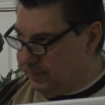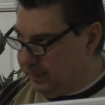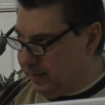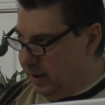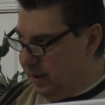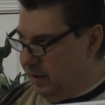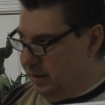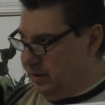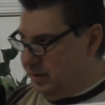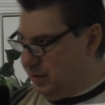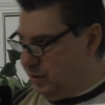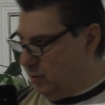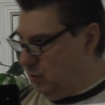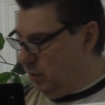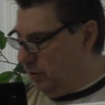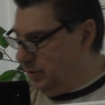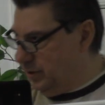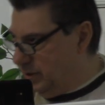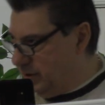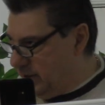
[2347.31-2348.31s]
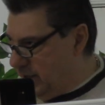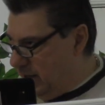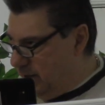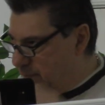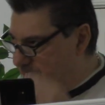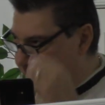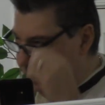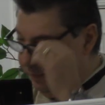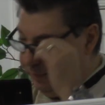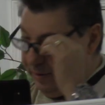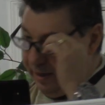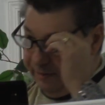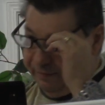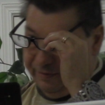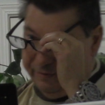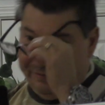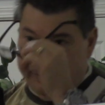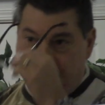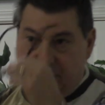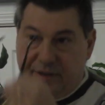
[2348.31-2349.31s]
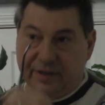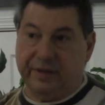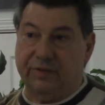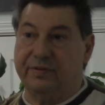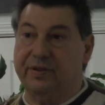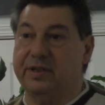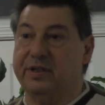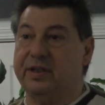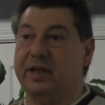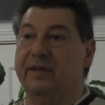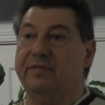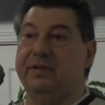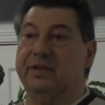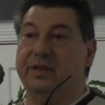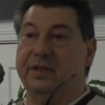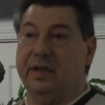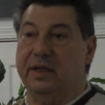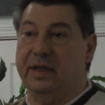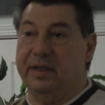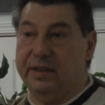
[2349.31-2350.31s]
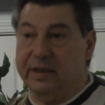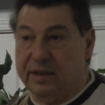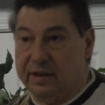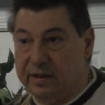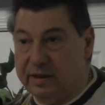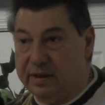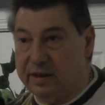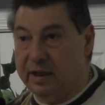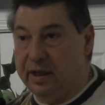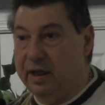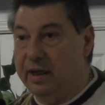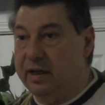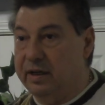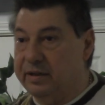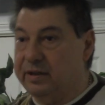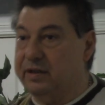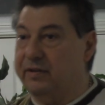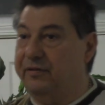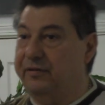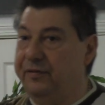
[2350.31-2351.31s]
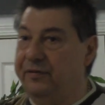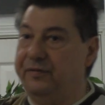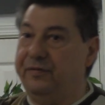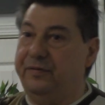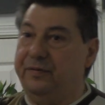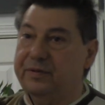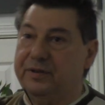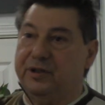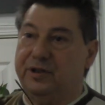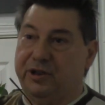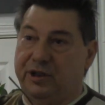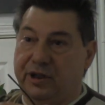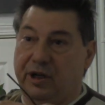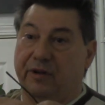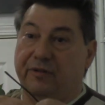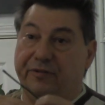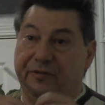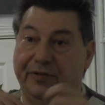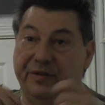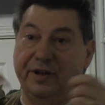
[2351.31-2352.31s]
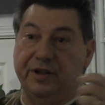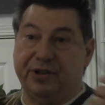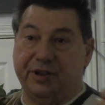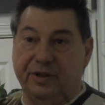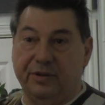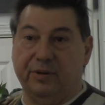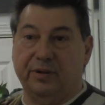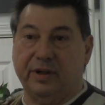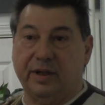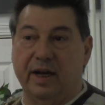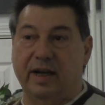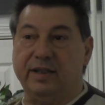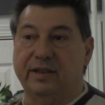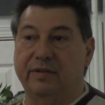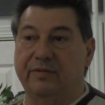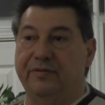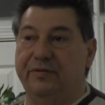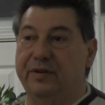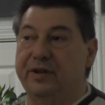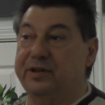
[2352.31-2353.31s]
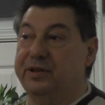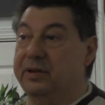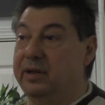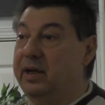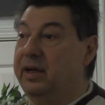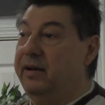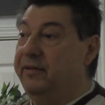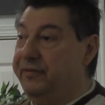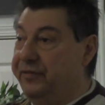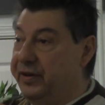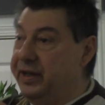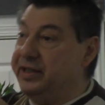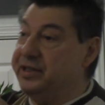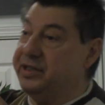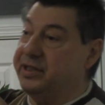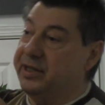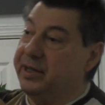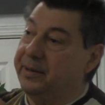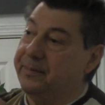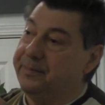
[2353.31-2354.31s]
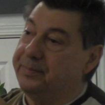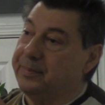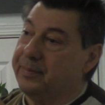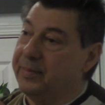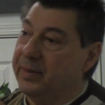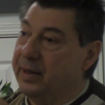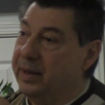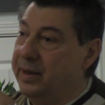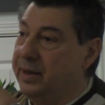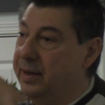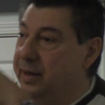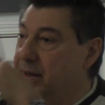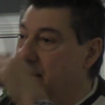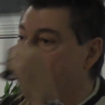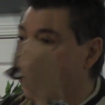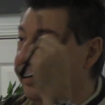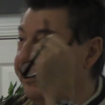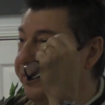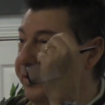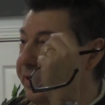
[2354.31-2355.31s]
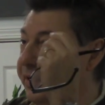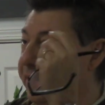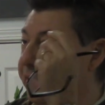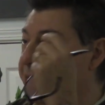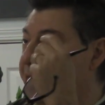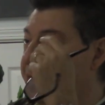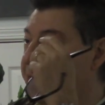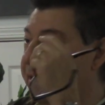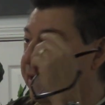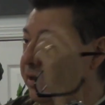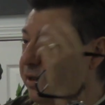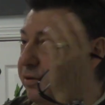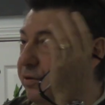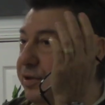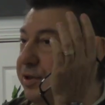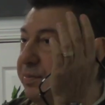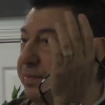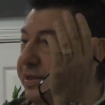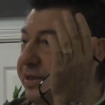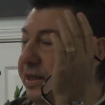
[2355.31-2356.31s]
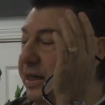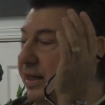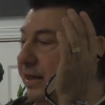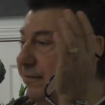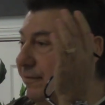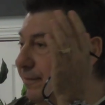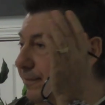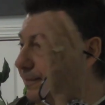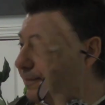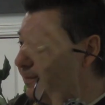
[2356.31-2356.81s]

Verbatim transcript: it's called the Italian people, we have a feast of the seven seas, and it's a shellfish and all kinds of fish feast every Christmas Eve.